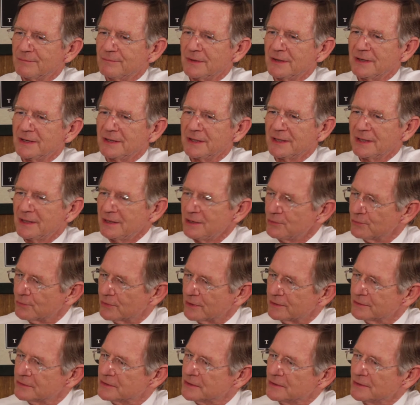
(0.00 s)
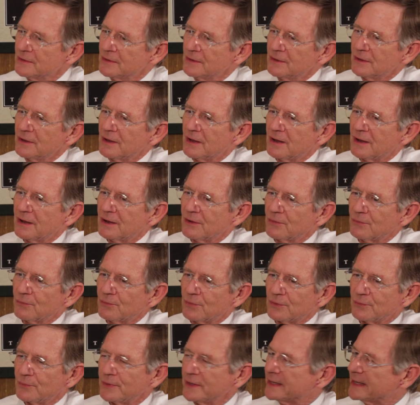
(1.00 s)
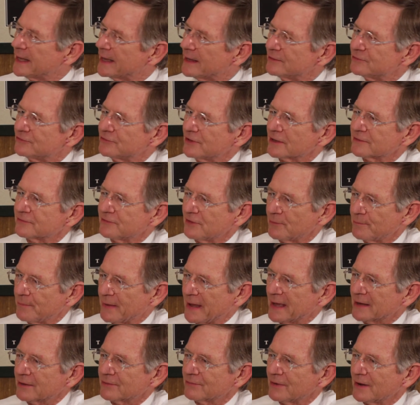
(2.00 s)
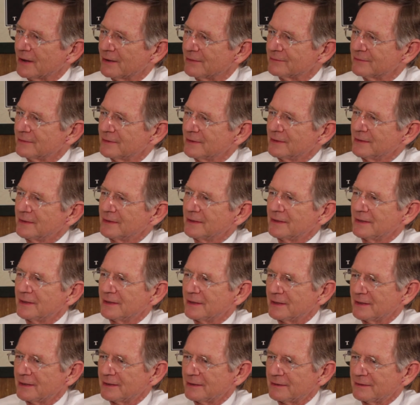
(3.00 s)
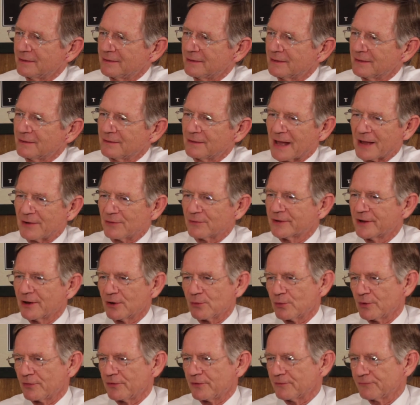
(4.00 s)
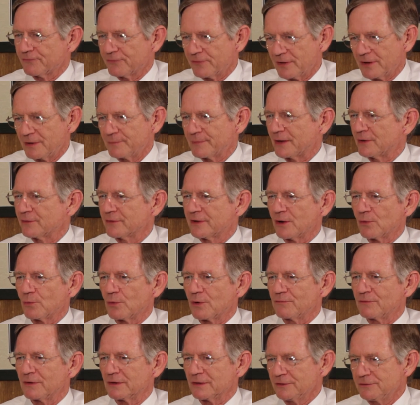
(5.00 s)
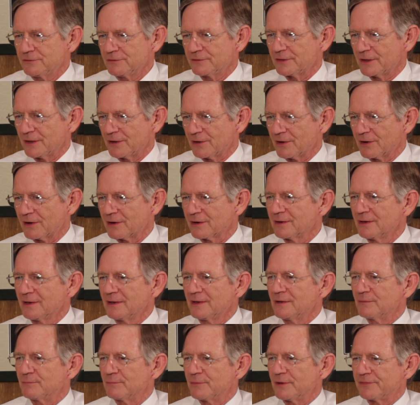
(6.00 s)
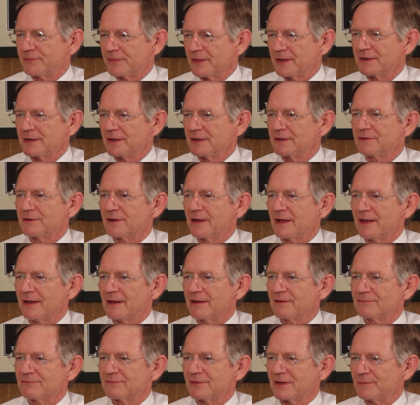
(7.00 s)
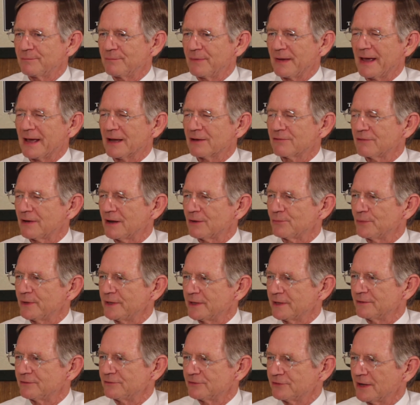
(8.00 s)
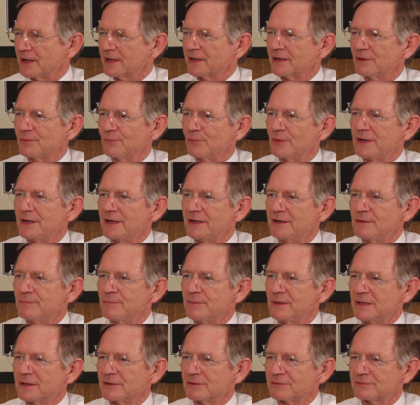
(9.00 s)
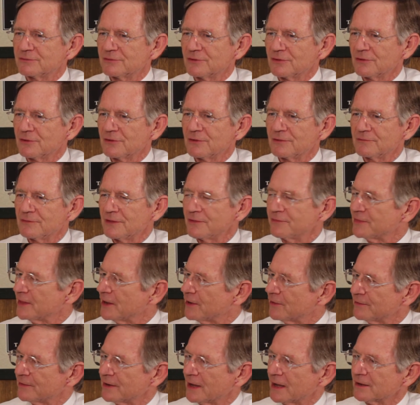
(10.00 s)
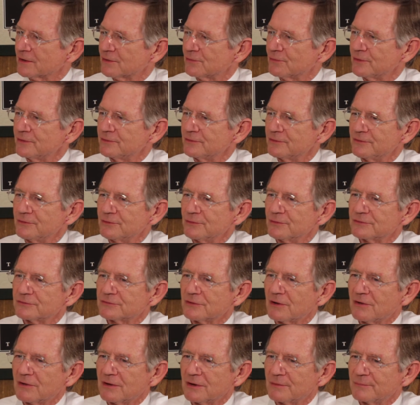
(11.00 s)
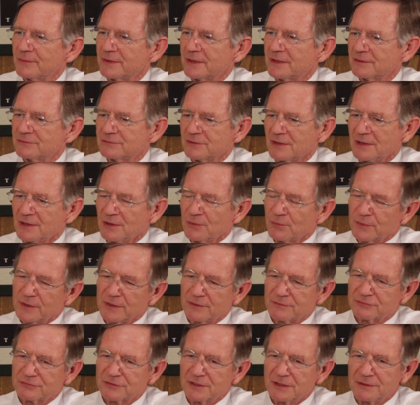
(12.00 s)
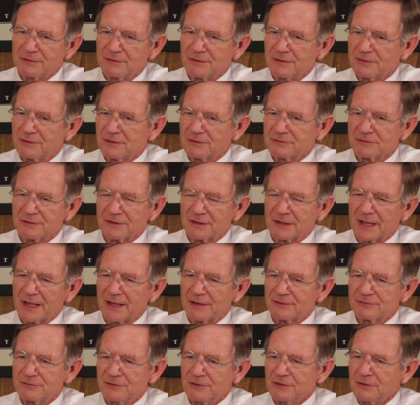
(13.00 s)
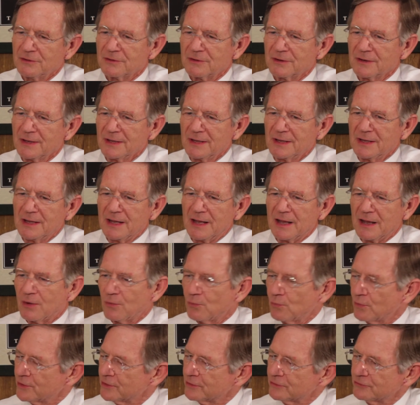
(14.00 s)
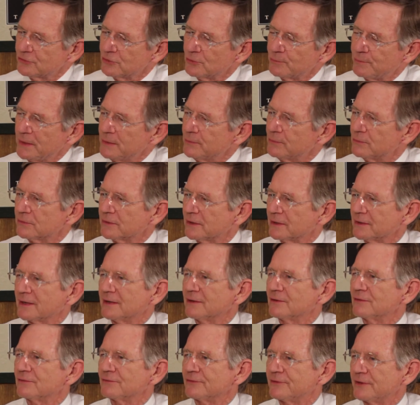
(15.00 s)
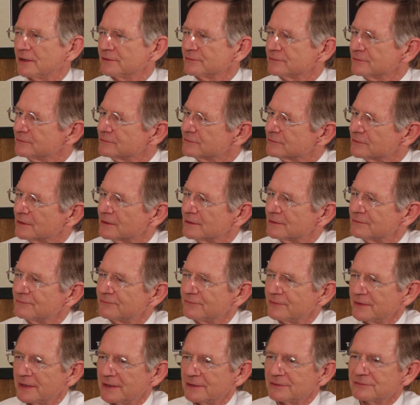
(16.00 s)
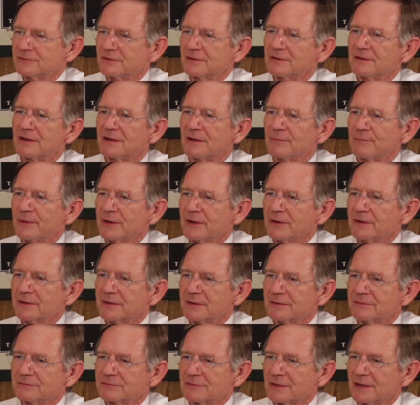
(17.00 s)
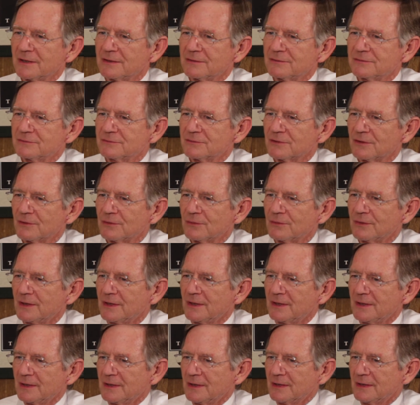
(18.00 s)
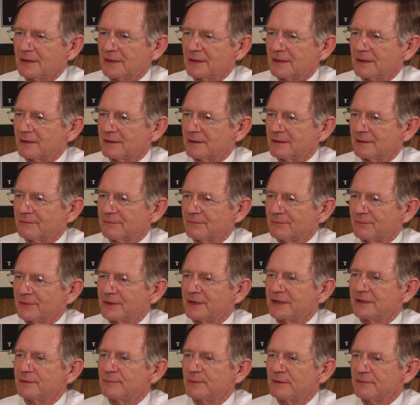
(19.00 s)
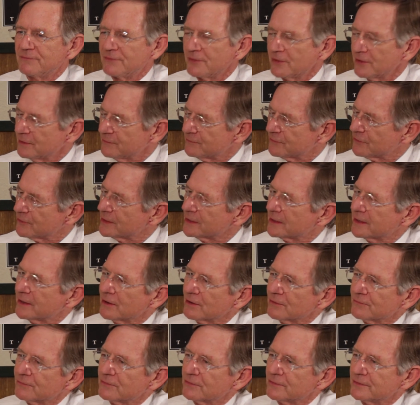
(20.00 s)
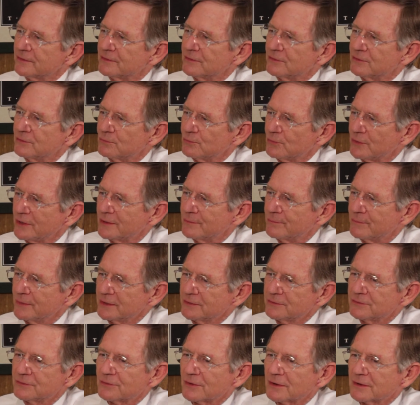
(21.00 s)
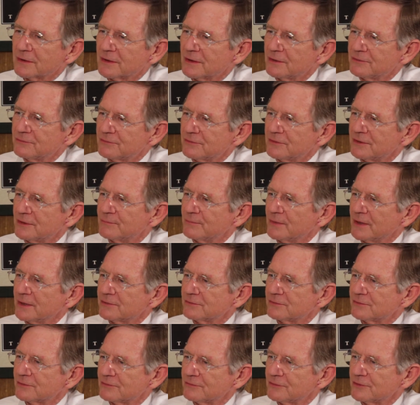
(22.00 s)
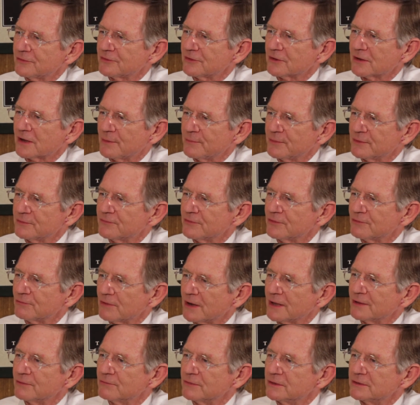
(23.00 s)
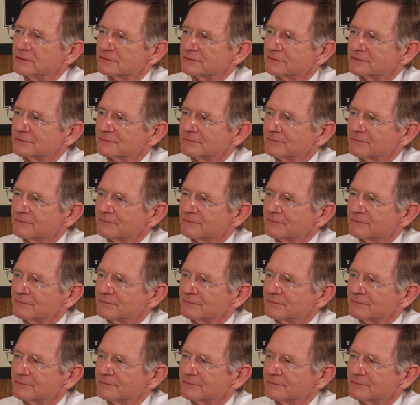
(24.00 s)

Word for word: admitting anyone uh, when we can't check their background. And uh, I don't care where they're from, I don't care what religion they are. but they need to have a background we can check, and we need to be assured that they are not going to do us harm, because we have seen just in the last year how one or two people can kill dozens of innocent Americans. And so uh, we need to be very, very careful in whom we admit to our country and make sure that they're coming for the right reasons.